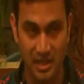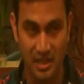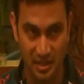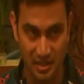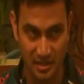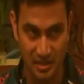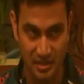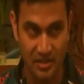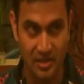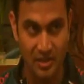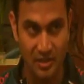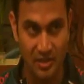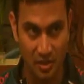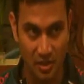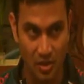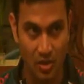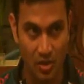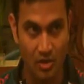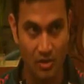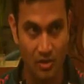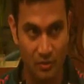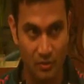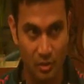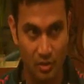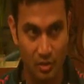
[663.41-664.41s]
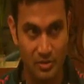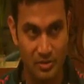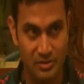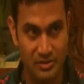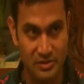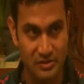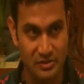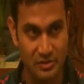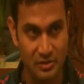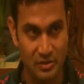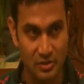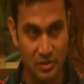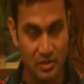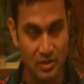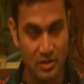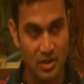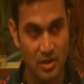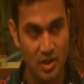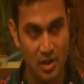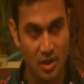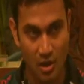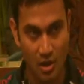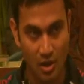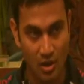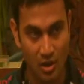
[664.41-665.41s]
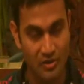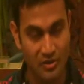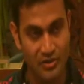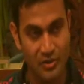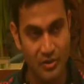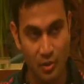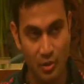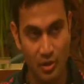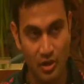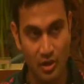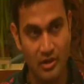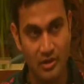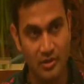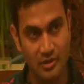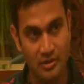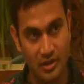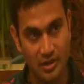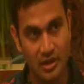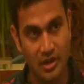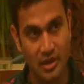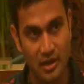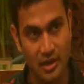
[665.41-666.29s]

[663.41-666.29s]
like Orbis or Diora.